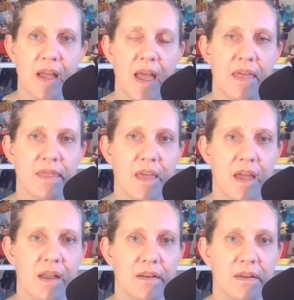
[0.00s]
and
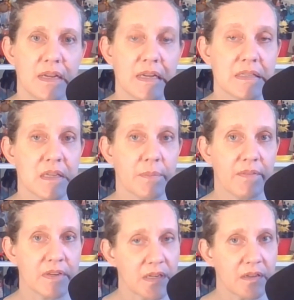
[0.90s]
then he ends up
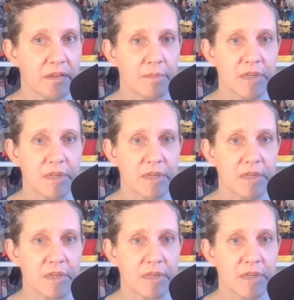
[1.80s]
having to kill them